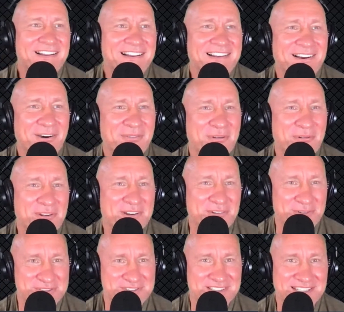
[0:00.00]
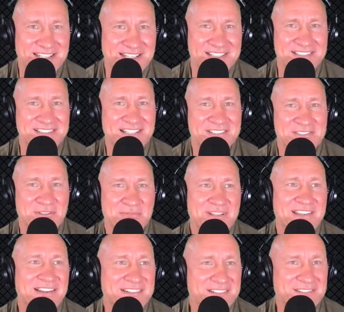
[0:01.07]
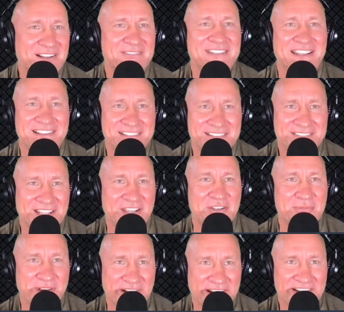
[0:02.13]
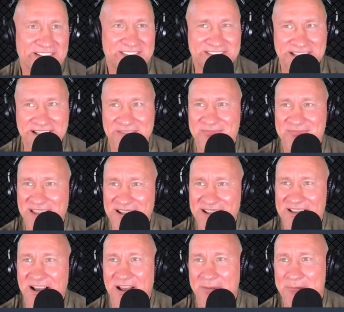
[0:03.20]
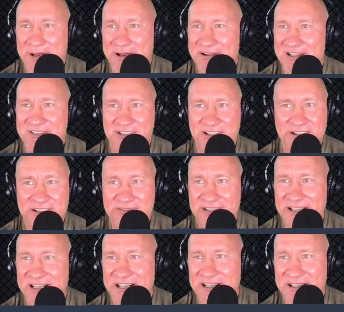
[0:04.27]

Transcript: Hope everyone knows that today is National Be Kind to Tom Day. Thank you, Barry. See, thank God Barry is here, man.